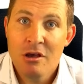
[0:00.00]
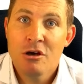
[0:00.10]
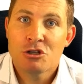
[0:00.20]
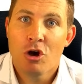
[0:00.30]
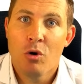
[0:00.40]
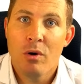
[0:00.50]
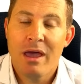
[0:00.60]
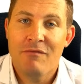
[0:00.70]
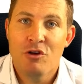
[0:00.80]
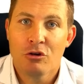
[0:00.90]
So
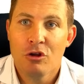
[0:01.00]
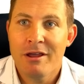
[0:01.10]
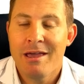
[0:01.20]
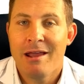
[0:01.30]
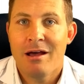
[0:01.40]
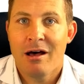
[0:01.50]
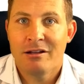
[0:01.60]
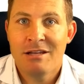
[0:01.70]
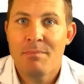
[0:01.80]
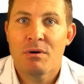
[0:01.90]
if you're looking at a
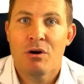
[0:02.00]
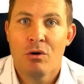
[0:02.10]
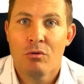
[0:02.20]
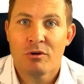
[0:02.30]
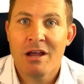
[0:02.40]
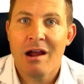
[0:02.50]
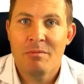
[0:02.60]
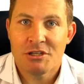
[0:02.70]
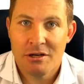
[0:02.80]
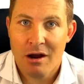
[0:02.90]
typical retirement
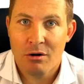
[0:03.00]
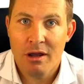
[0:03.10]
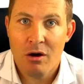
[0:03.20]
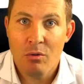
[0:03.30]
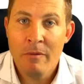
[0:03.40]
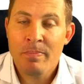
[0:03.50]
scenario,